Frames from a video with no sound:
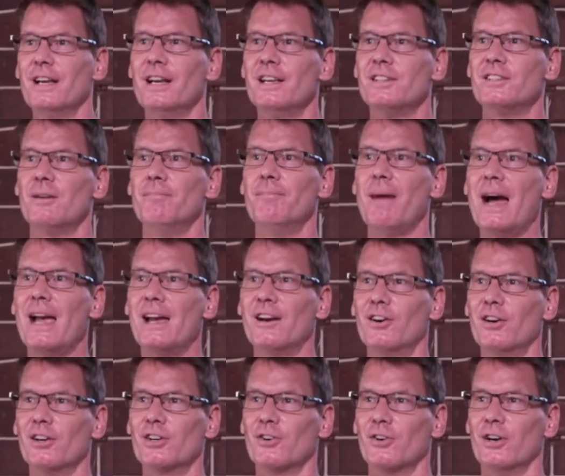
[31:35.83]
So Maya
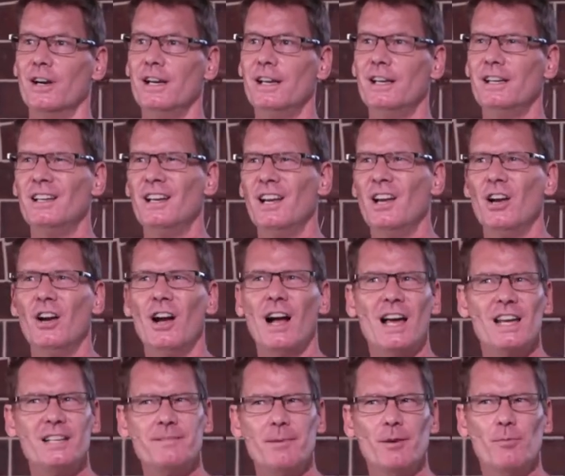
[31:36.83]
agreed. Her
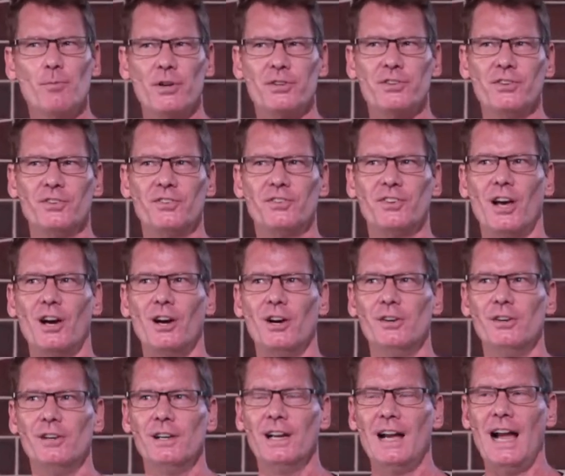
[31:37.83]
husband wasn't so
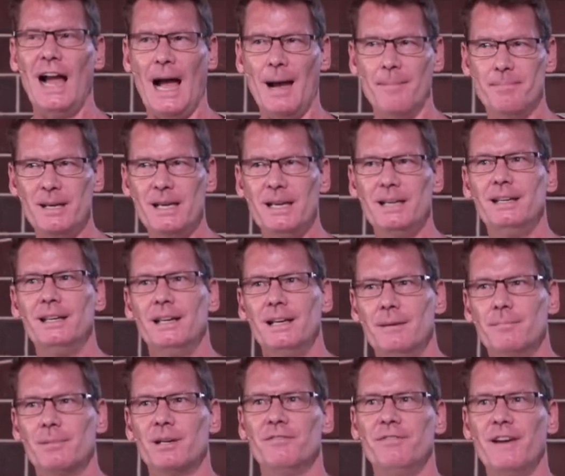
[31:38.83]
happy,
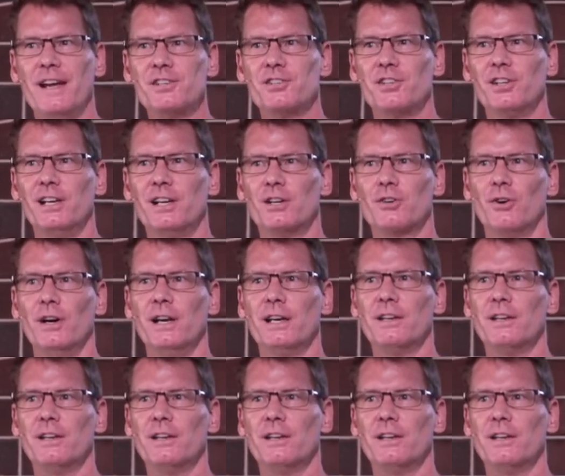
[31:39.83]
but eventually agreed.